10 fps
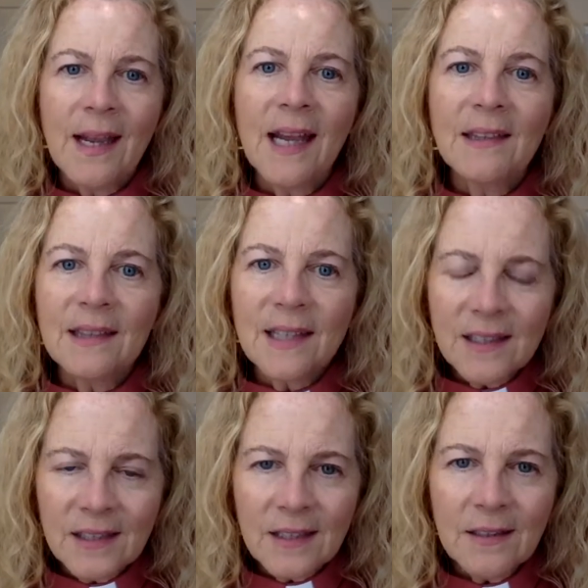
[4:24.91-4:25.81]
and
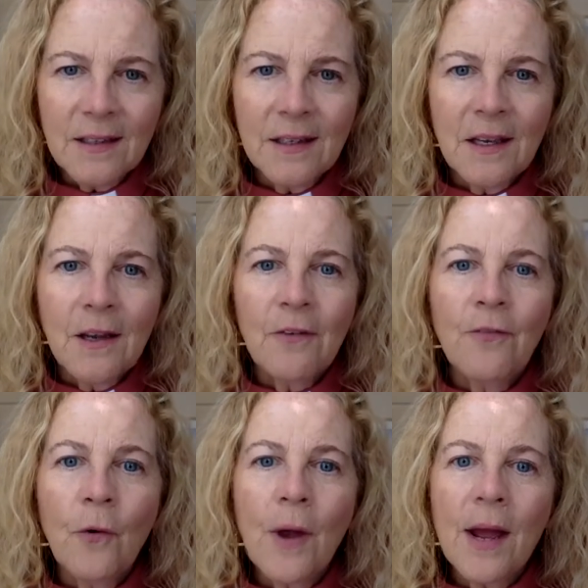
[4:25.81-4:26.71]
listen
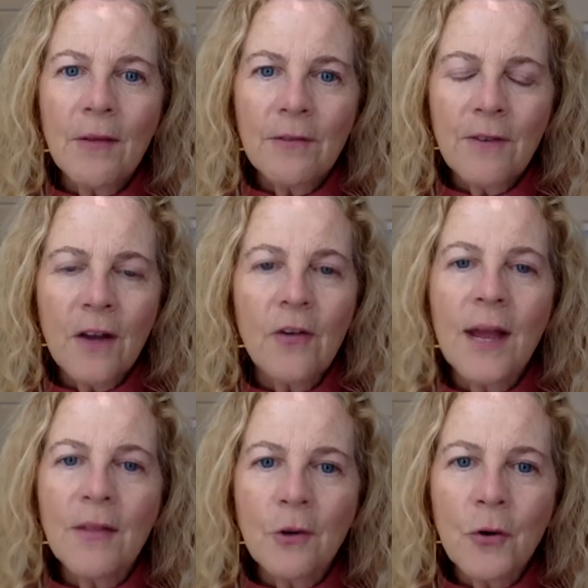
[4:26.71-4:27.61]
for how the Father,
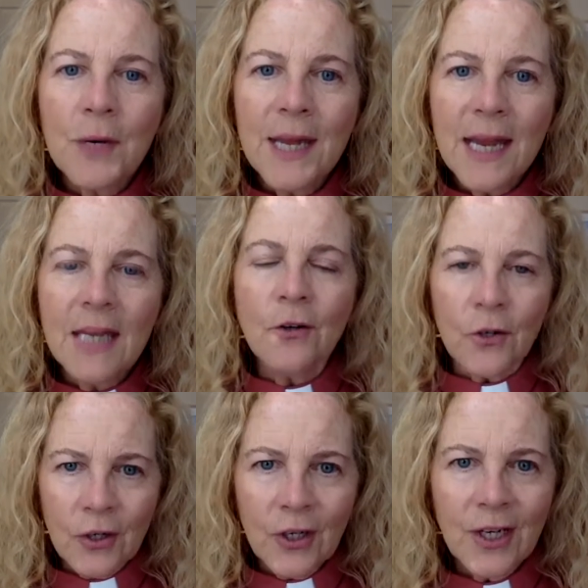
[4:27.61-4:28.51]
how the Creator